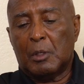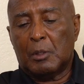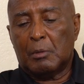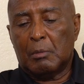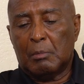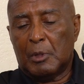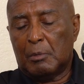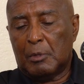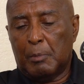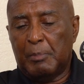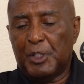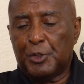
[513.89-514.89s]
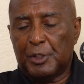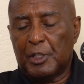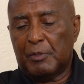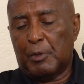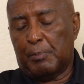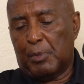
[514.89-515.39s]
the mission
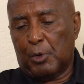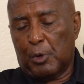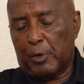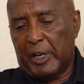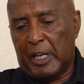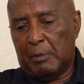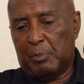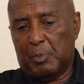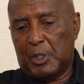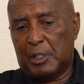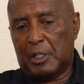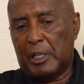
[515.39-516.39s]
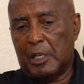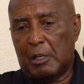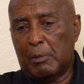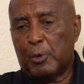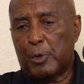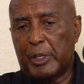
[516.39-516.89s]
of the program is to
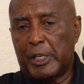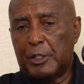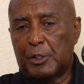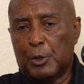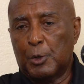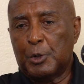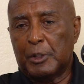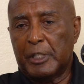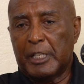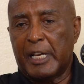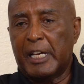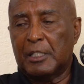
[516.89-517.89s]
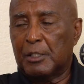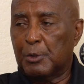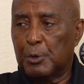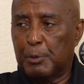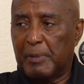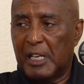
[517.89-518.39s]
help create socially
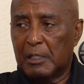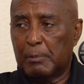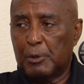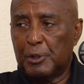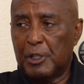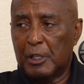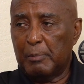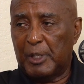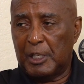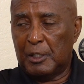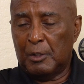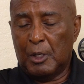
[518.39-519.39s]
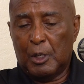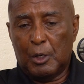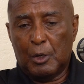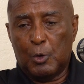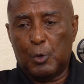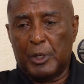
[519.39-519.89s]
conscious, responsible young men
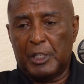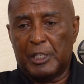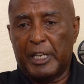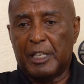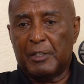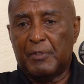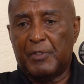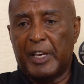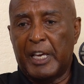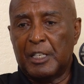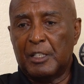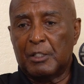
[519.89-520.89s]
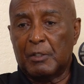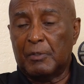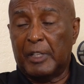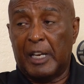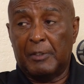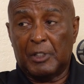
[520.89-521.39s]
who can take advantage of
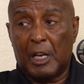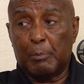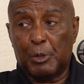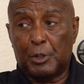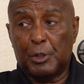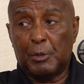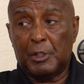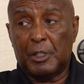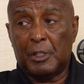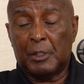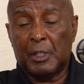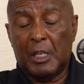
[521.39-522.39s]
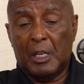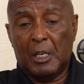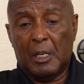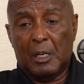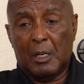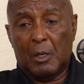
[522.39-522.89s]
life's opportunities
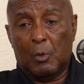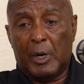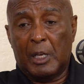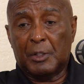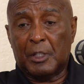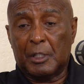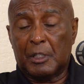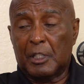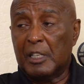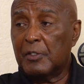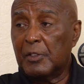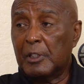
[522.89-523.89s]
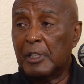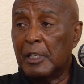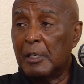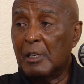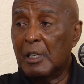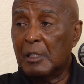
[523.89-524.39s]
while
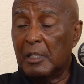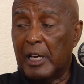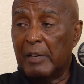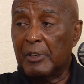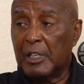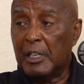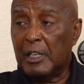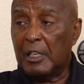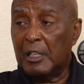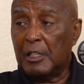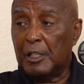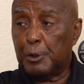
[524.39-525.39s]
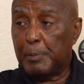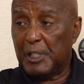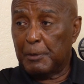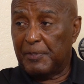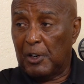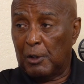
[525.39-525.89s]
successfully navigating its
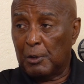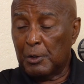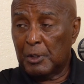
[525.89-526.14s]
pitfalls.